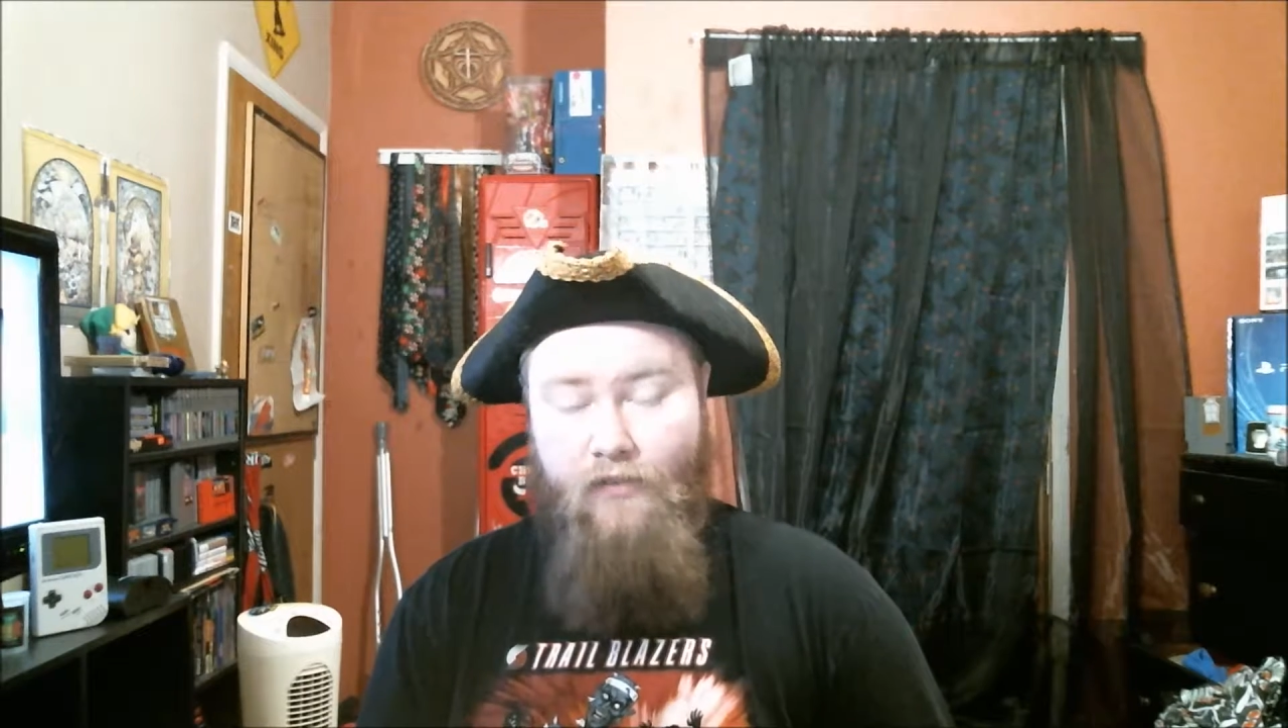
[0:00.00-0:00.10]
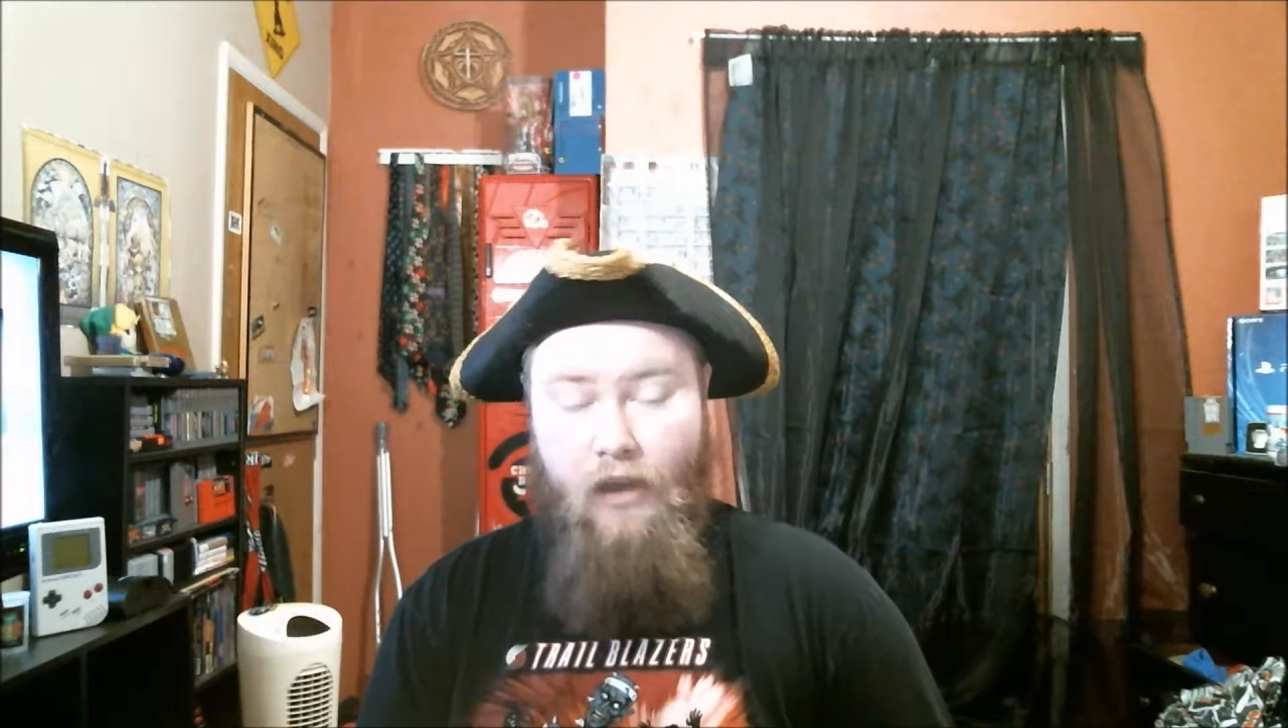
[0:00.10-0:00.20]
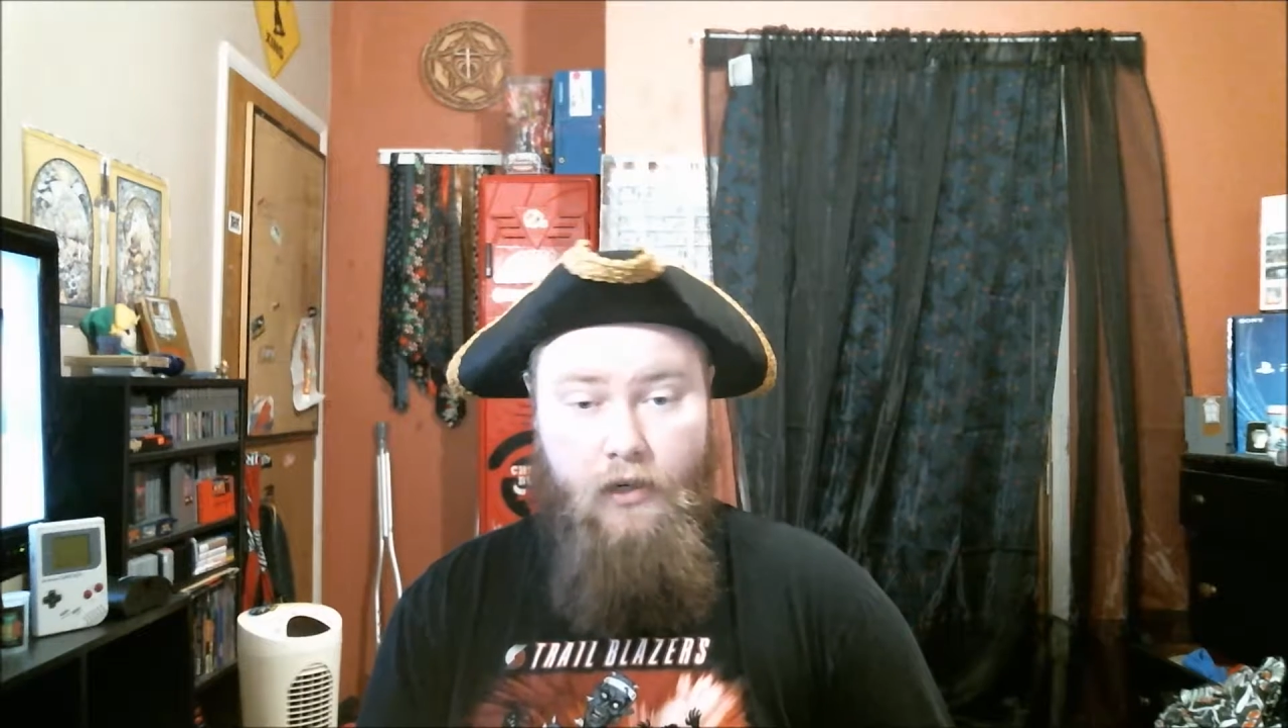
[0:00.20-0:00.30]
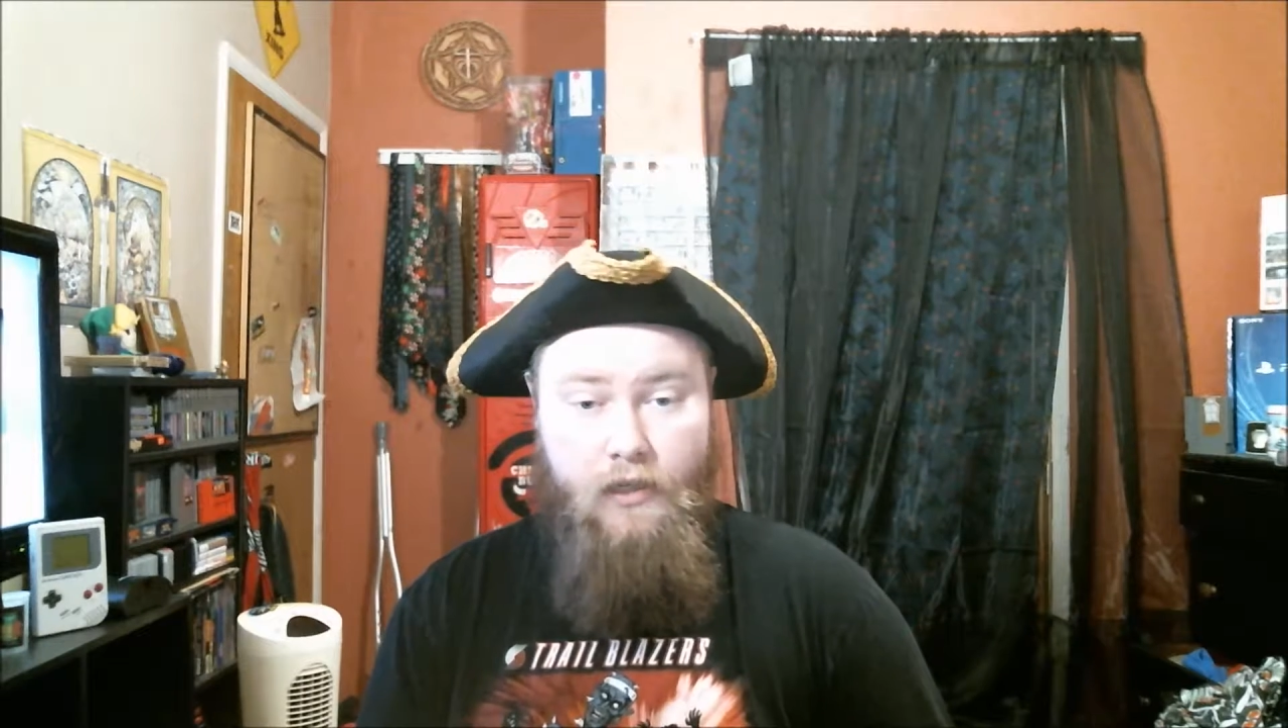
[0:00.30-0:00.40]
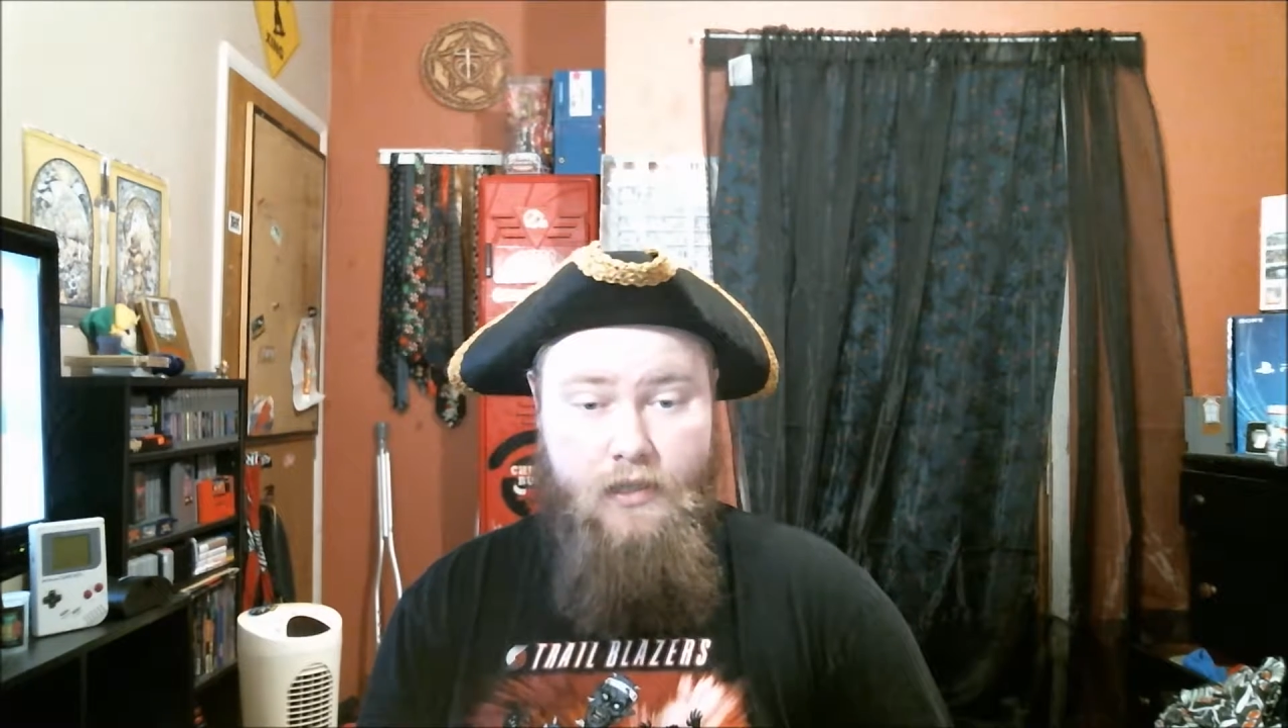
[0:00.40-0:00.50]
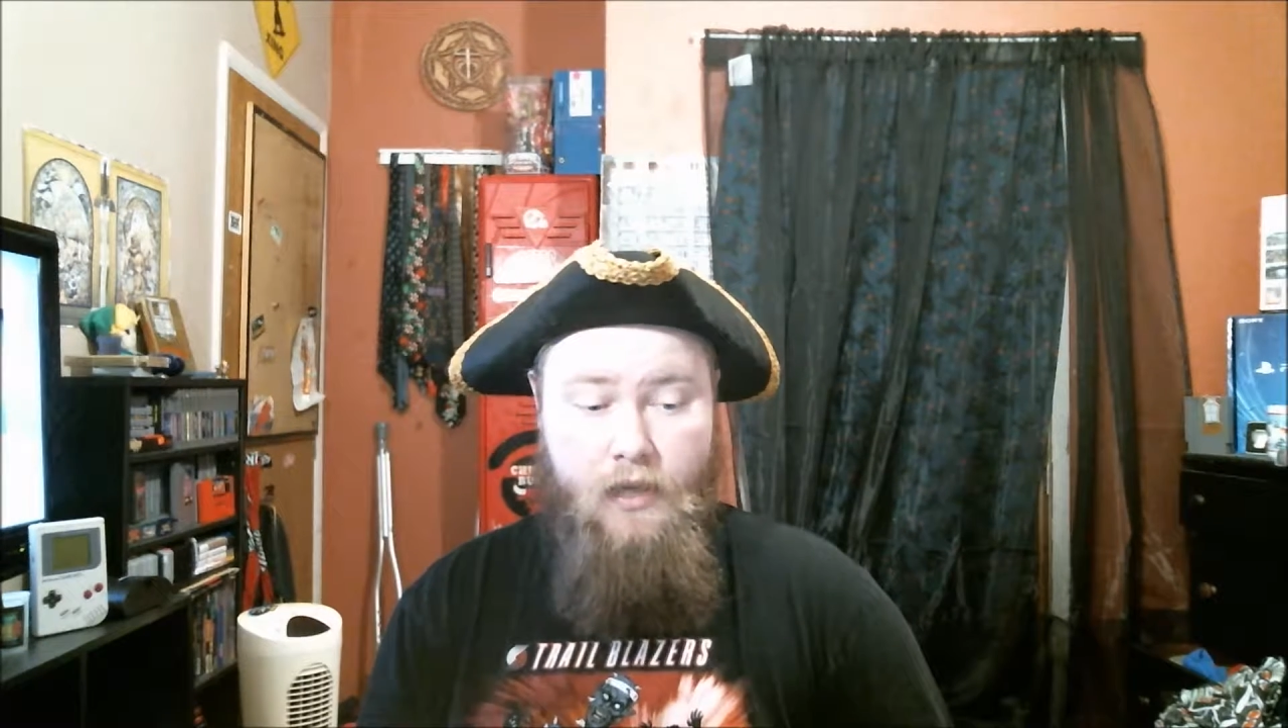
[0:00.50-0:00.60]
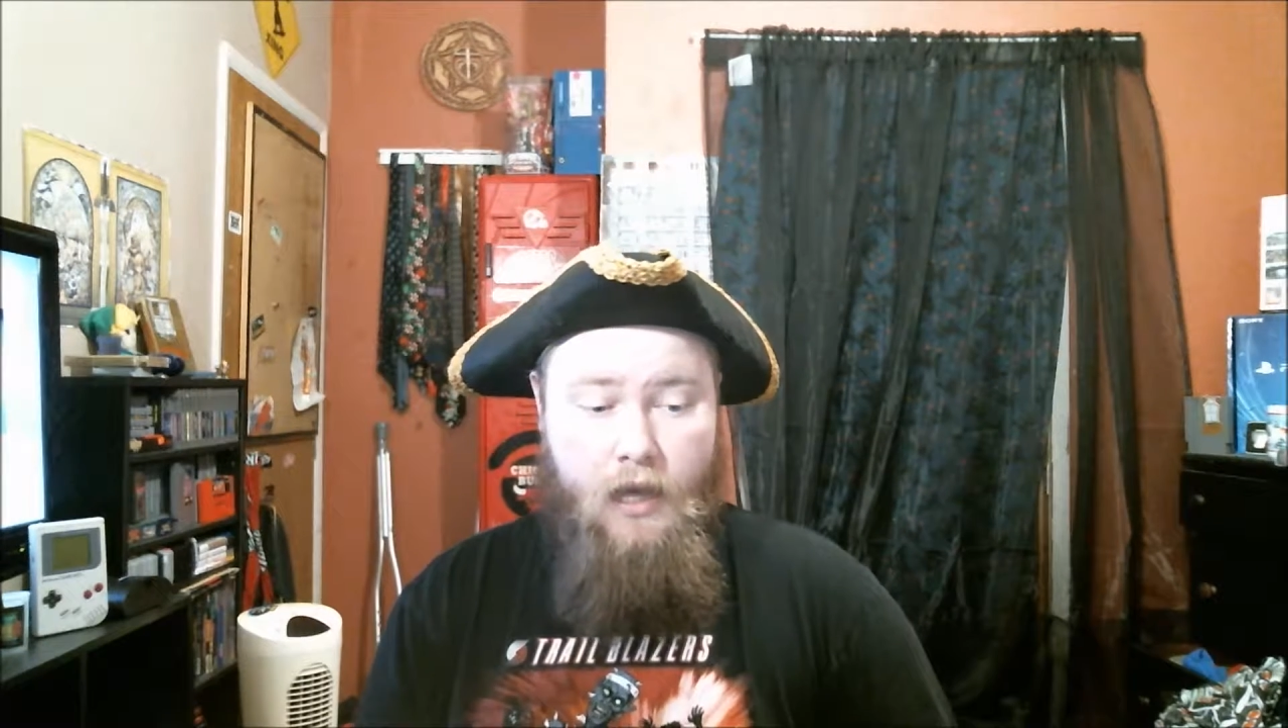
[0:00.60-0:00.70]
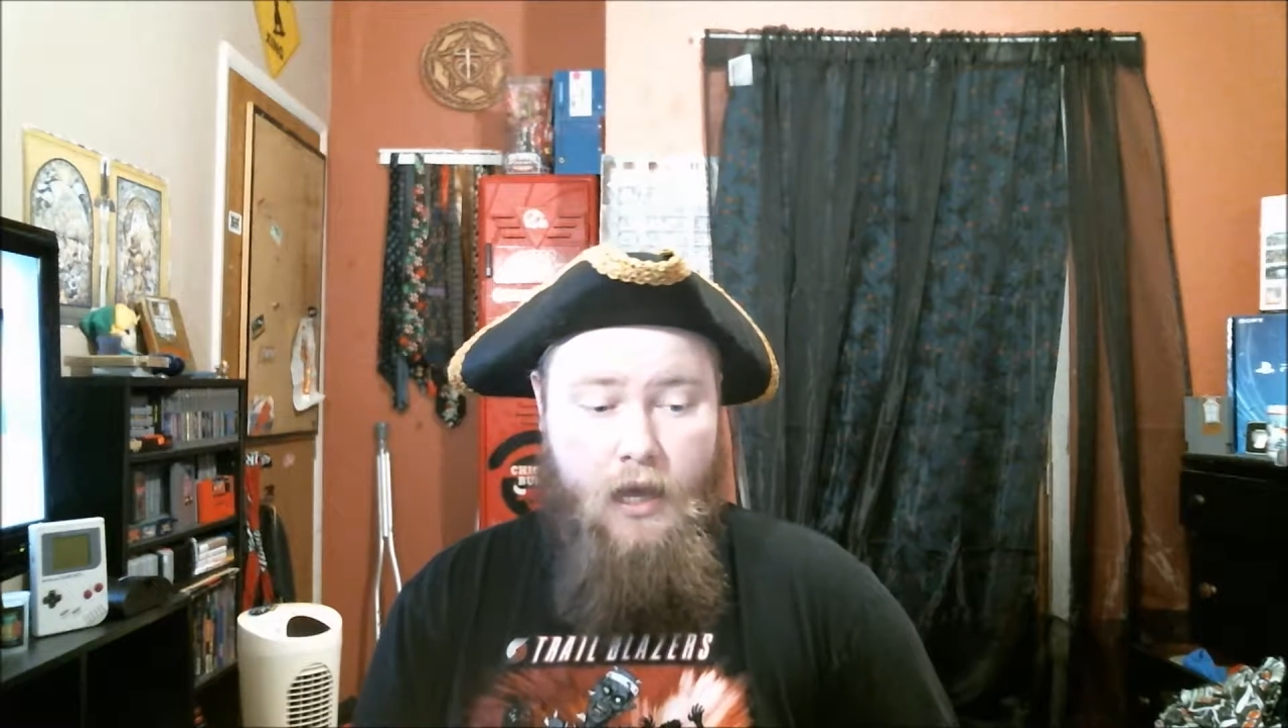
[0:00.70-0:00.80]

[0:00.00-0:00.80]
found it.